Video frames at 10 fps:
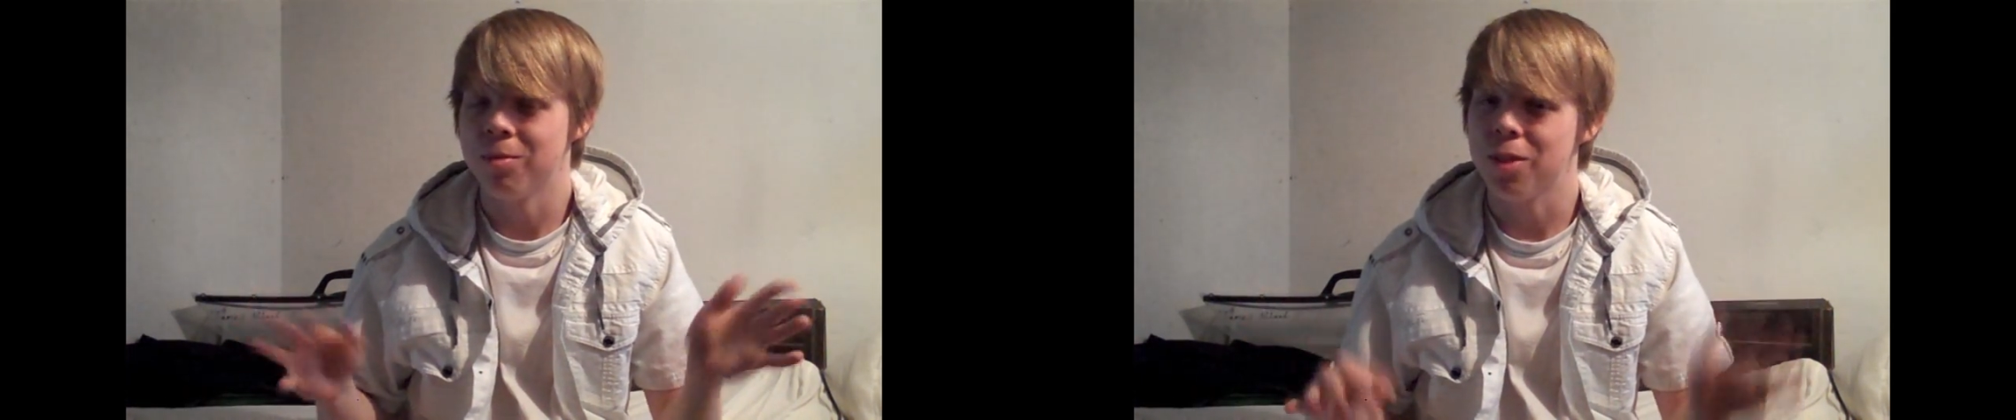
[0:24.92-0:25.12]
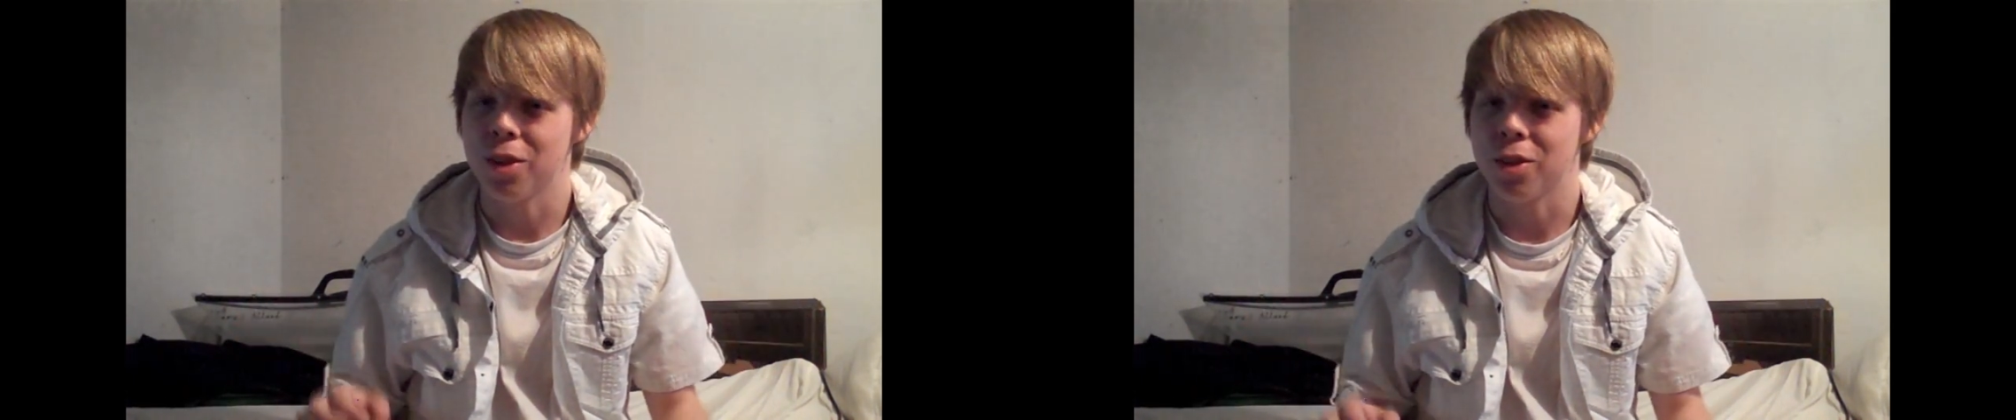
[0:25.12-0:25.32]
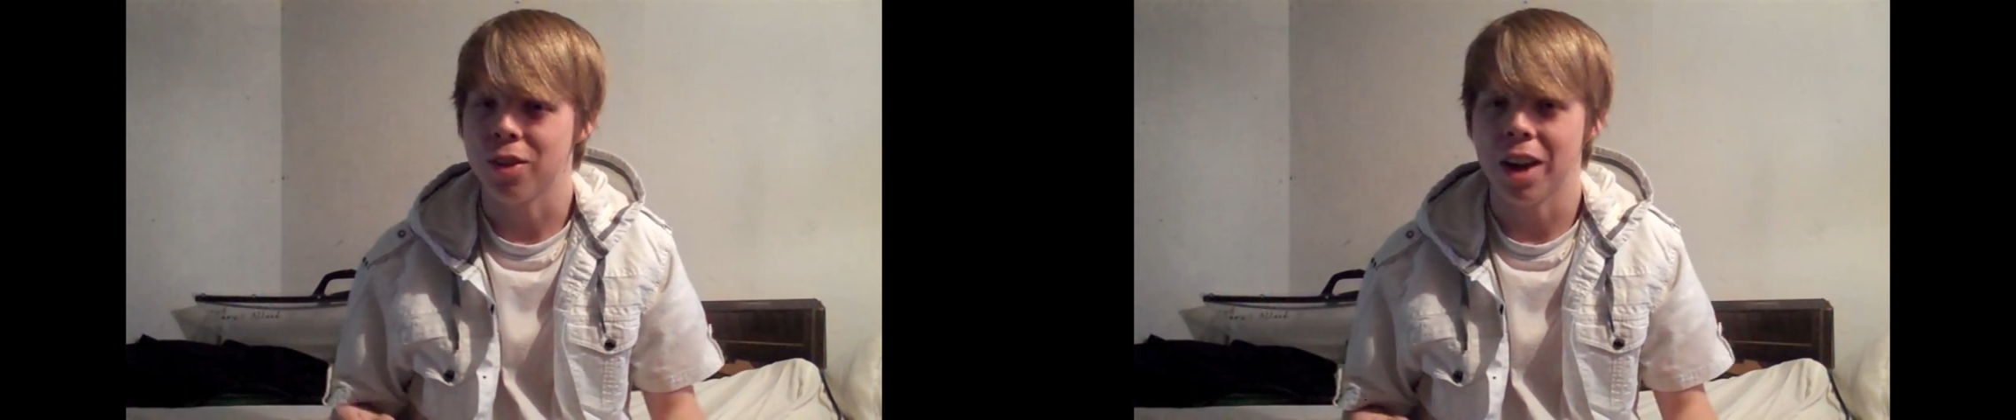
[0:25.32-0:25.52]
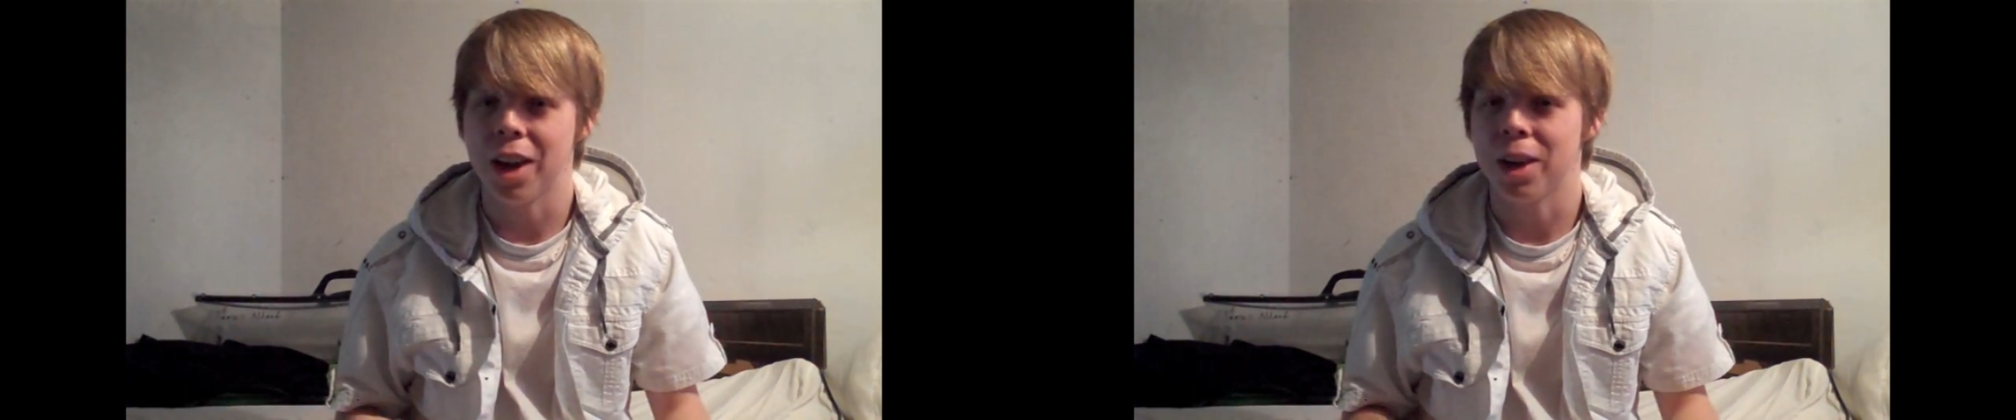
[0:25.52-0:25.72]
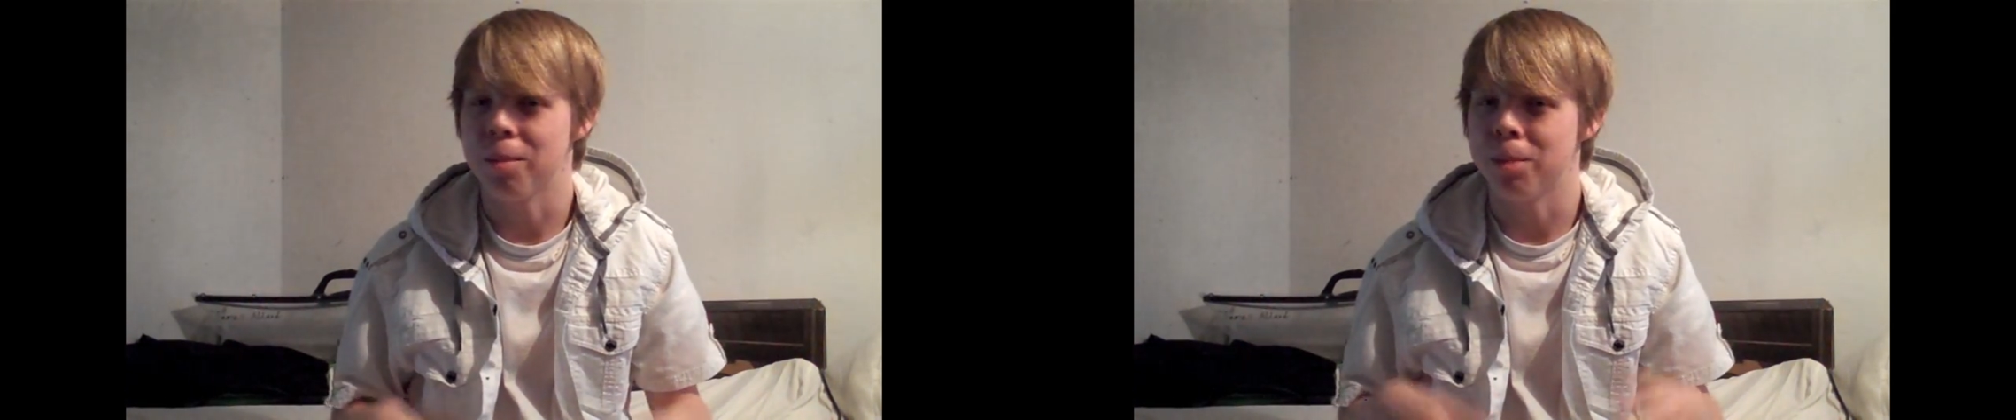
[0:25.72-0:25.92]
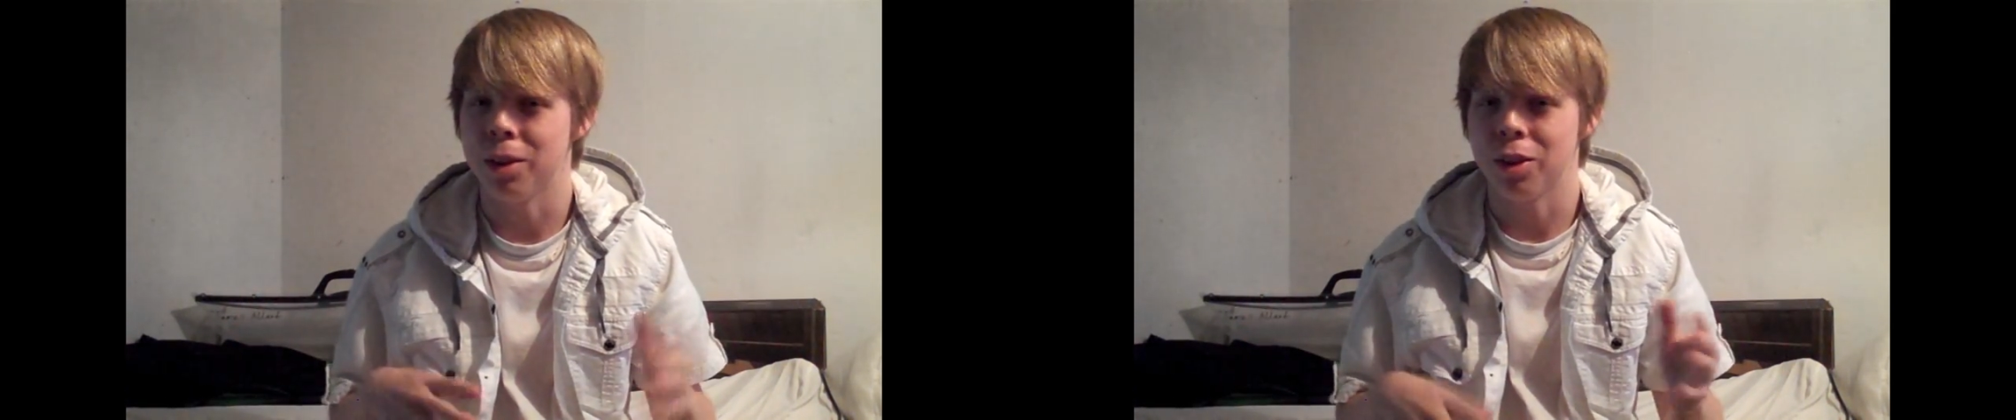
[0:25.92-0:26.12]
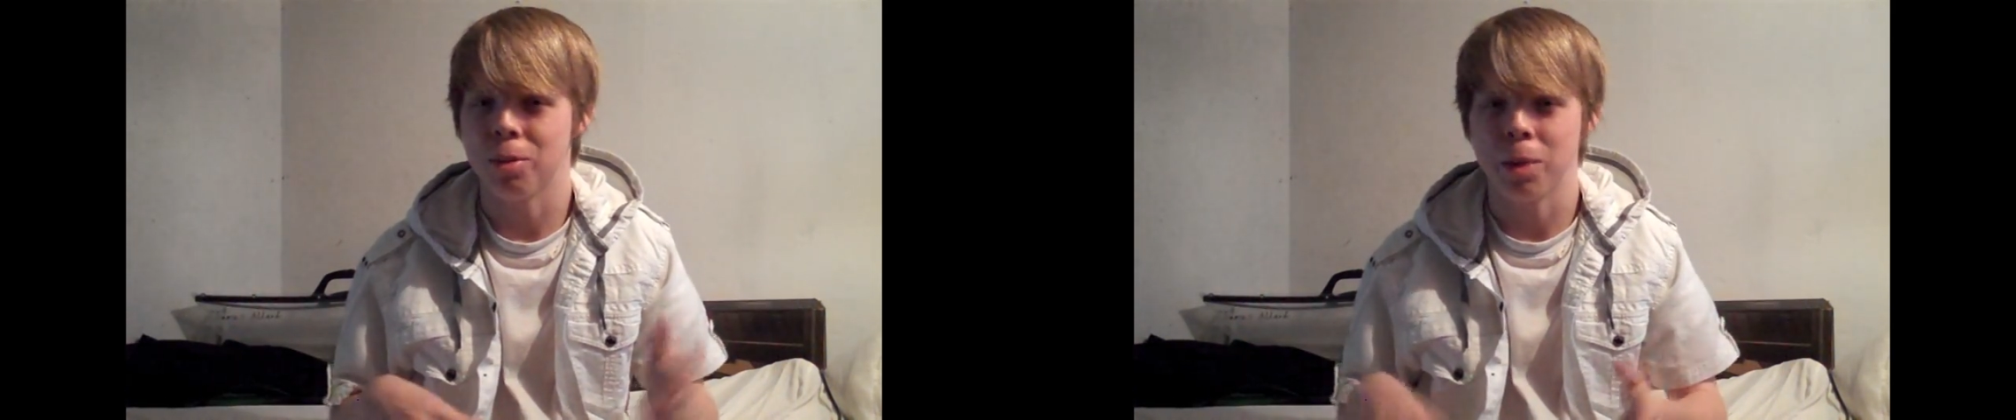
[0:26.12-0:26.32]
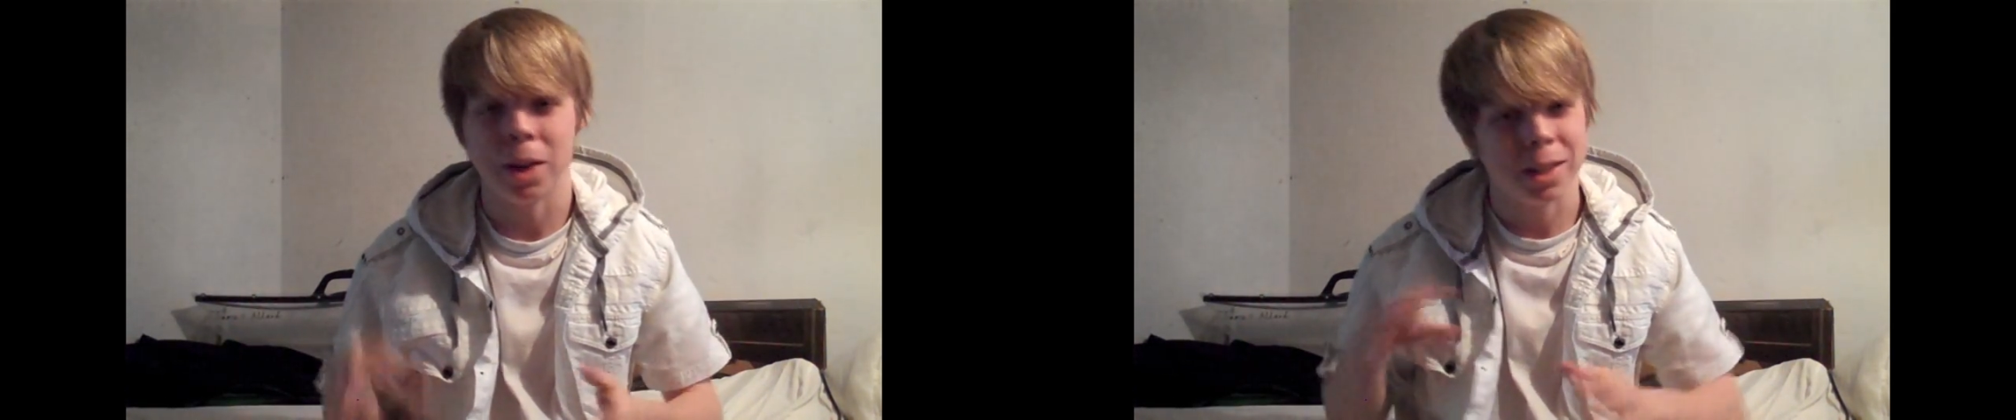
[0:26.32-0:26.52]
Just saying, but this
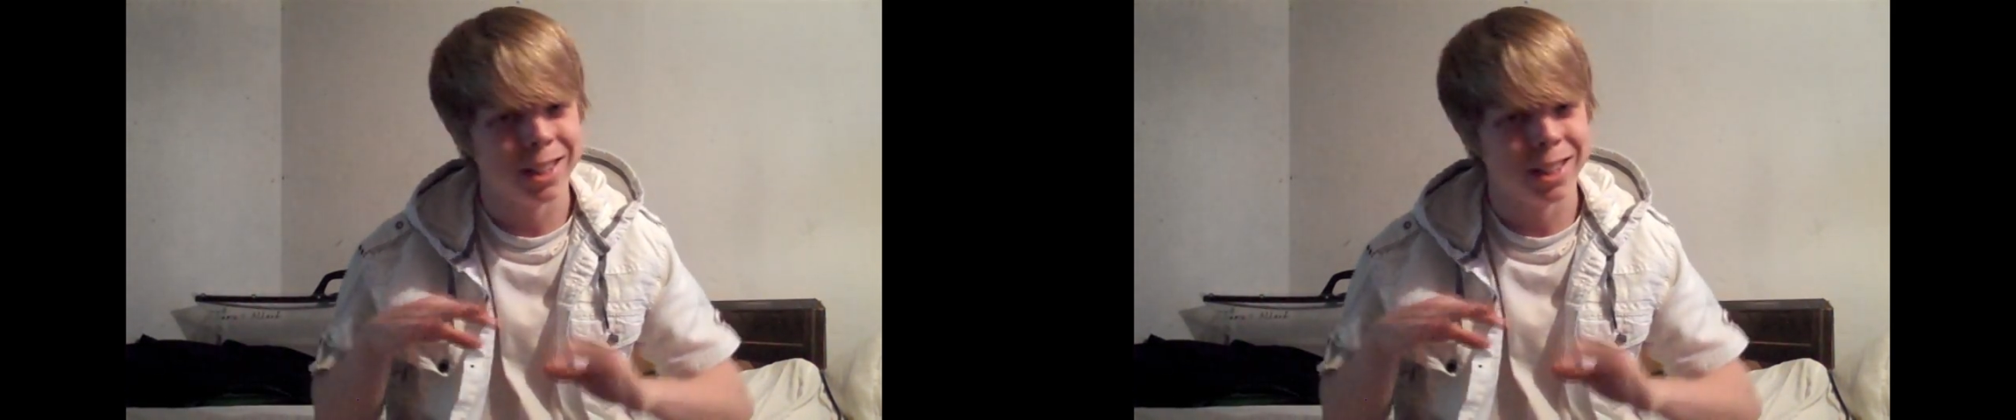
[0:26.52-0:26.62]
week,